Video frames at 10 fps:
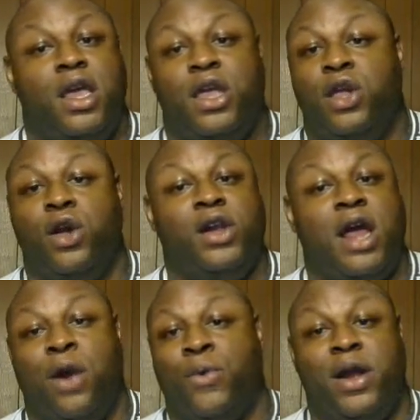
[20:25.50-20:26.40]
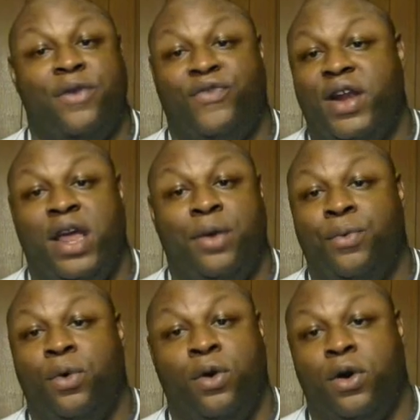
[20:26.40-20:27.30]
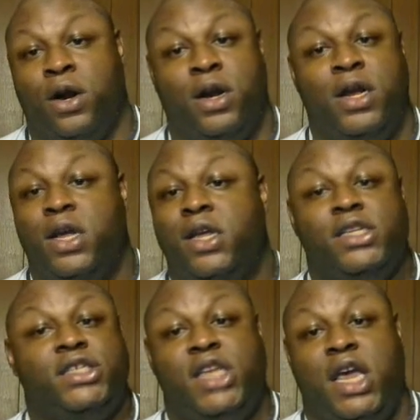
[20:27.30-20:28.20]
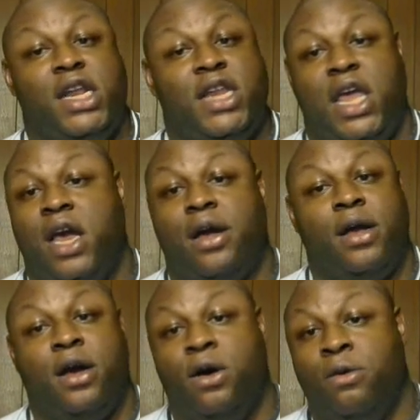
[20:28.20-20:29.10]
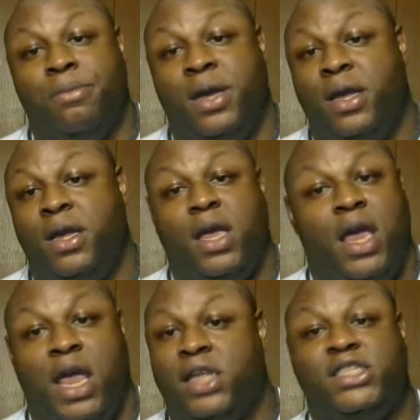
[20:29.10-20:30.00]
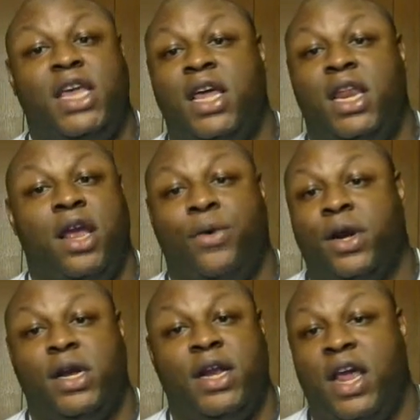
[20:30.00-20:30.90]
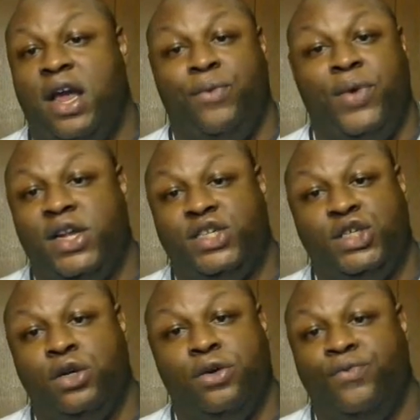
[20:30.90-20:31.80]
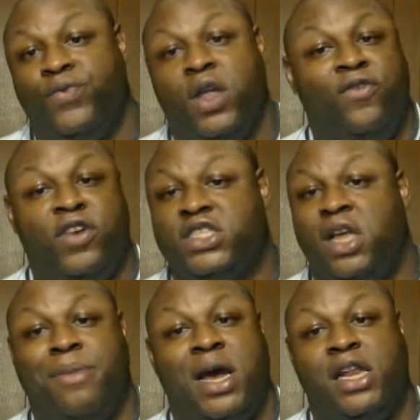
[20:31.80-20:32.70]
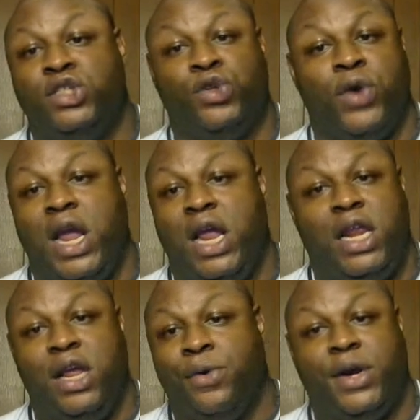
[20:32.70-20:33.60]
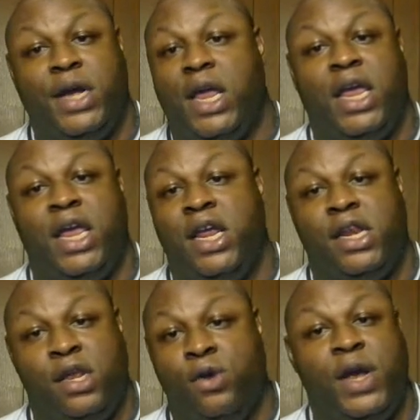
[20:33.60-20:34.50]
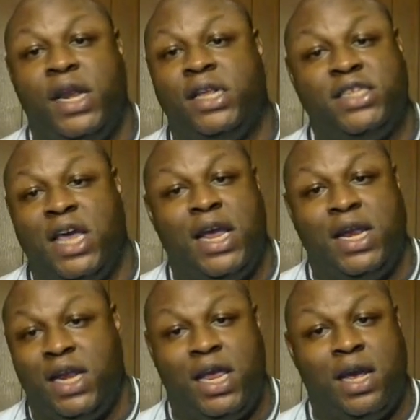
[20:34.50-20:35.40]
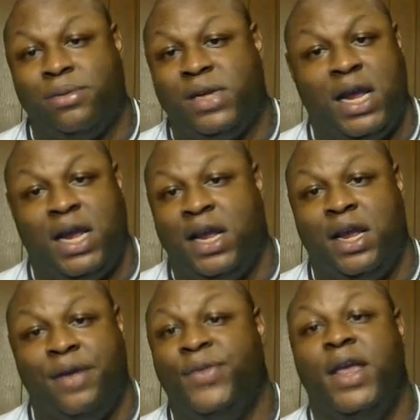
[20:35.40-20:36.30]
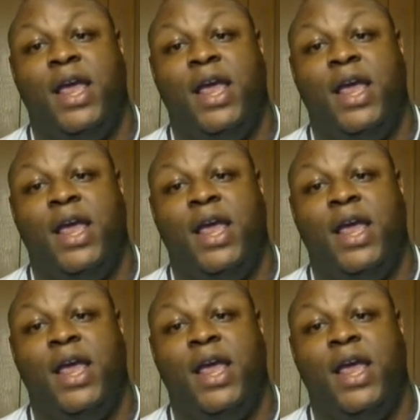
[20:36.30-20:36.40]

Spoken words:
You're not ready for that war. Sit down, homie. And sit Lyrica down with you for somebody drag Lyrica in you at the same damn time.